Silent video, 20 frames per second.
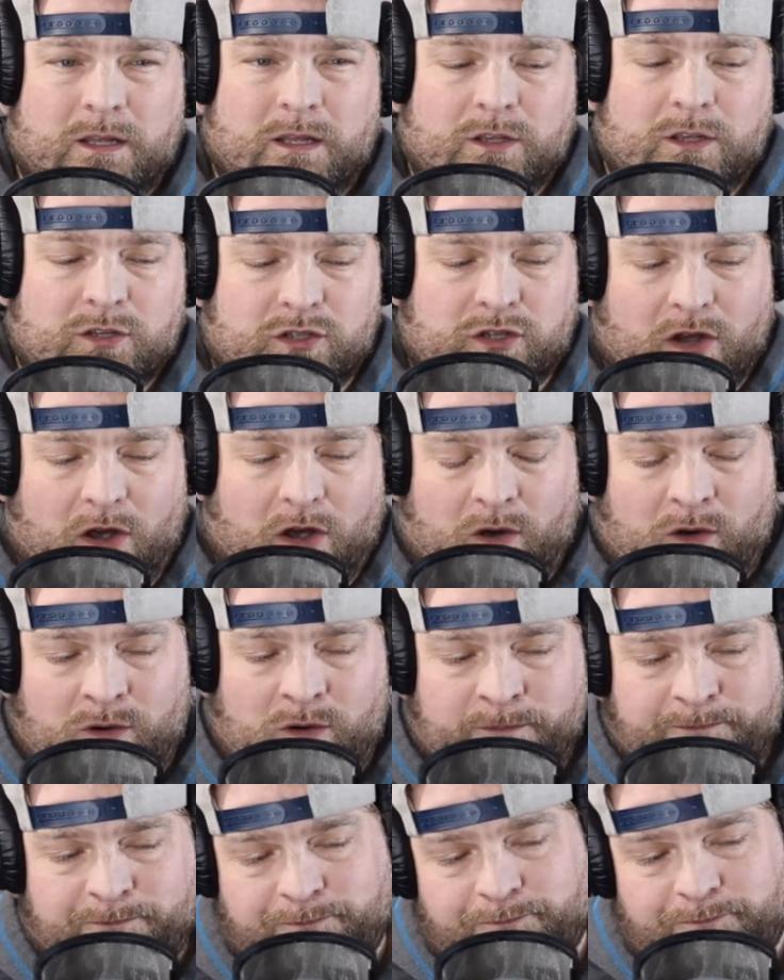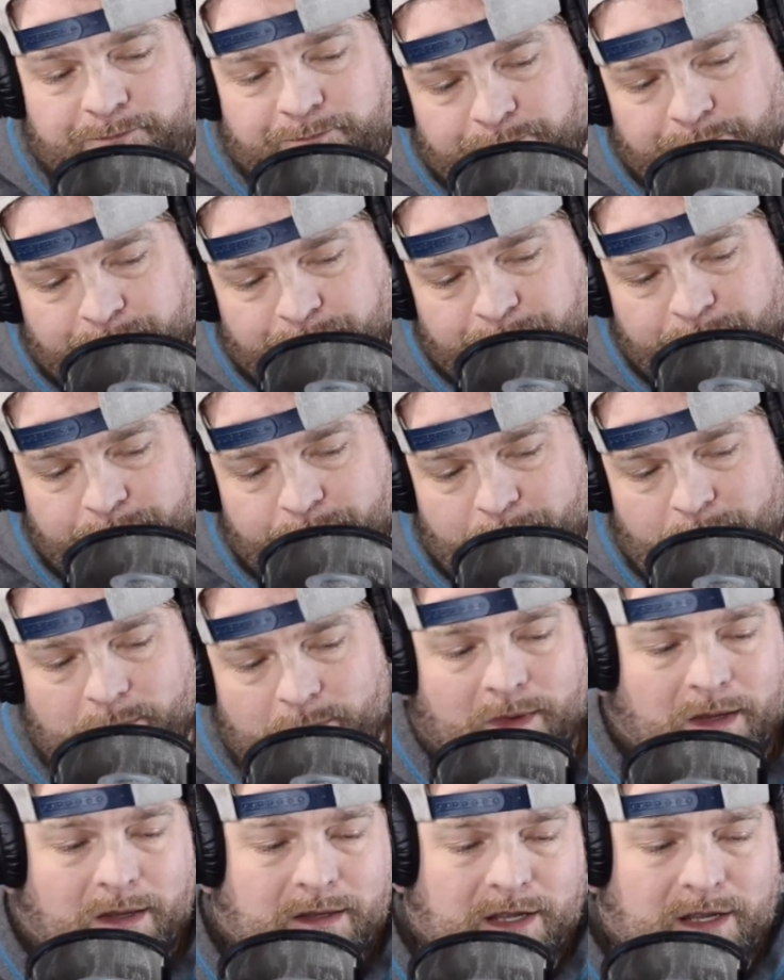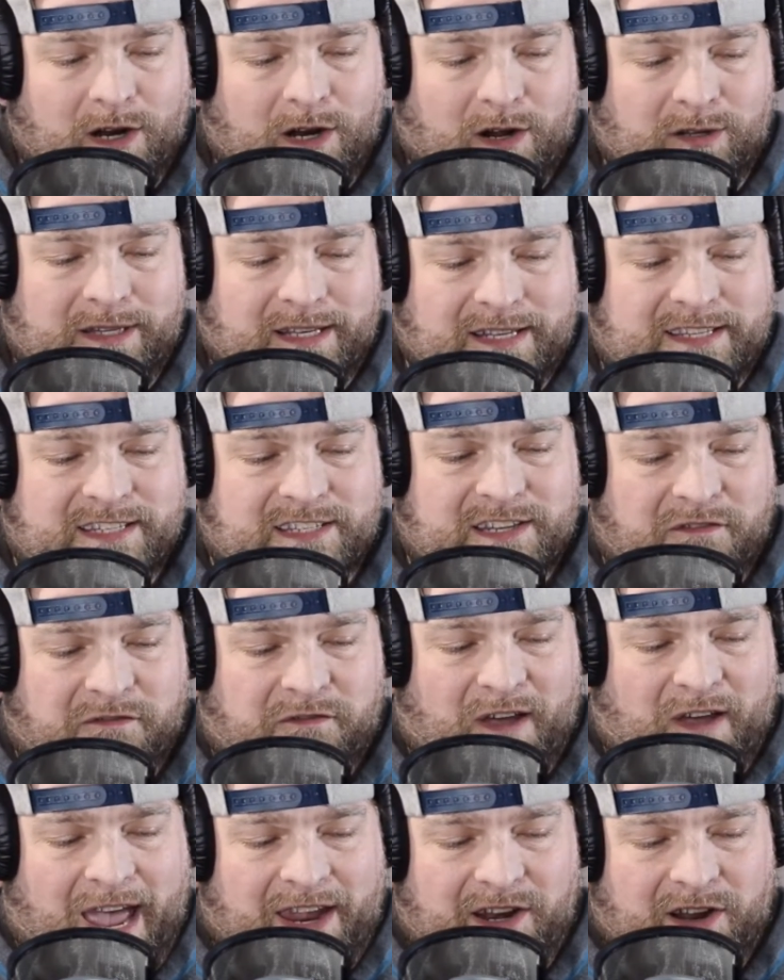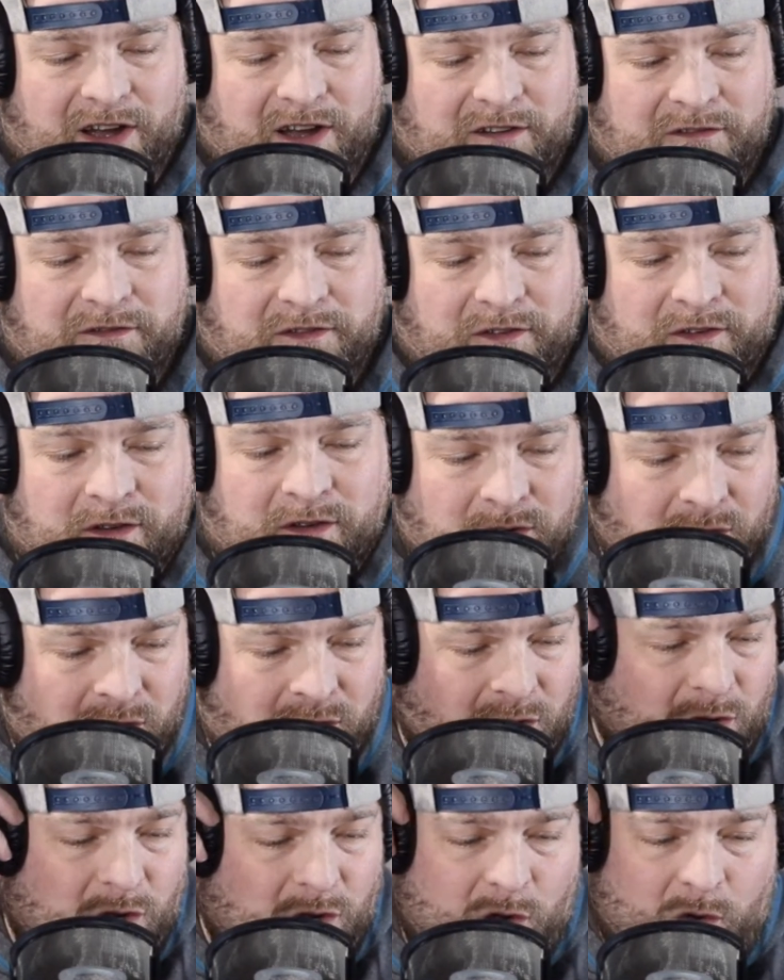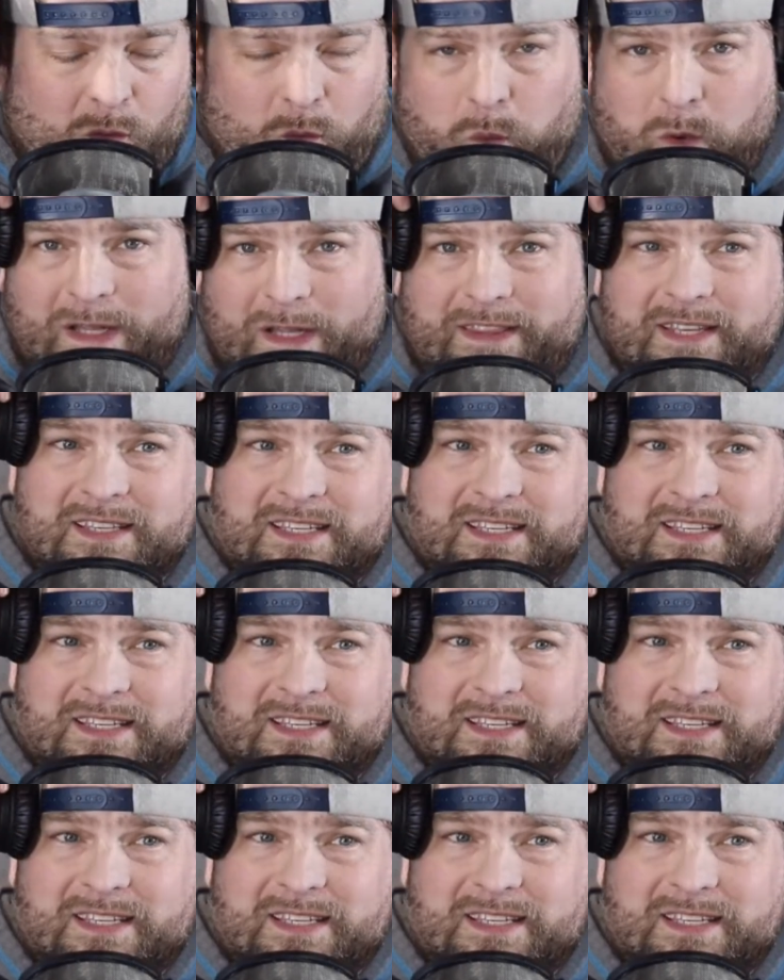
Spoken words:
So, you know, this is a fight of what does